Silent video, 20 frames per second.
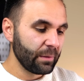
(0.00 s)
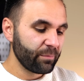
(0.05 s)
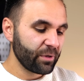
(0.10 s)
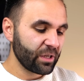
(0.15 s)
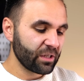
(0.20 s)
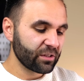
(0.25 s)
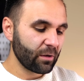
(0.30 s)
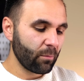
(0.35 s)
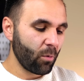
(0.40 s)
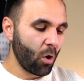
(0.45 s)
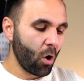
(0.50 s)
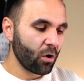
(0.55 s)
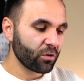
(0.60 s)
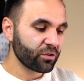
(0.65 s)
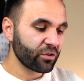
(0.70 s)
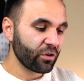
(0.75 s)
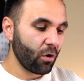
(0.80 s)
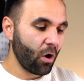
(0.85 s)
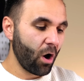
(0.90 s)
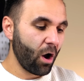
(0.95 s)
because I'm
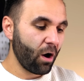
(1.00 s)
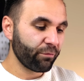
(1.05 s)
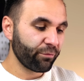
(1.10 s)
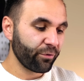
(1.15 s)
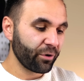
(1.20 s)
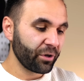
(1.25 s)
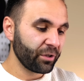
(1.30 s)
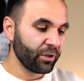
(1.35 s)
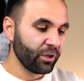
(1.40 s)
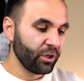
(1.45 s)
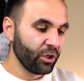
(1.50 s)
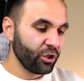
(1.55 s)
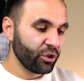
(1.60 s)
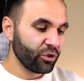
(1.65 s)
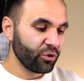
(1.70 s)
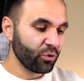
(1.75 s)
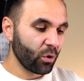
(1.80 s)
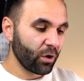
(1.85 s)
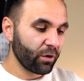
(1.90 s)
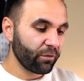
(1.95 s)
also offering
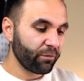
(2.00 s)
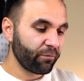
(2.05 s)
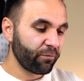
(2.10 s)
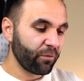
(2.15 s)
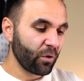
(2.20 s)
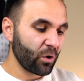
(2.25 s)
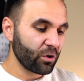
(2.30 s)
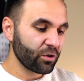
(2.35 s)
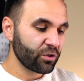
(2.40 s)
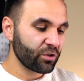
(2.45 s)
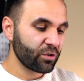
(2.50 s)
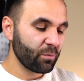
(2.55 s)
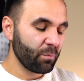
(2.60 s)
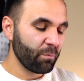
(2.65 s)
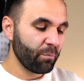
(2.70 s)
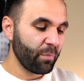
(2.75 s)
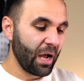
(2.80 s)
your first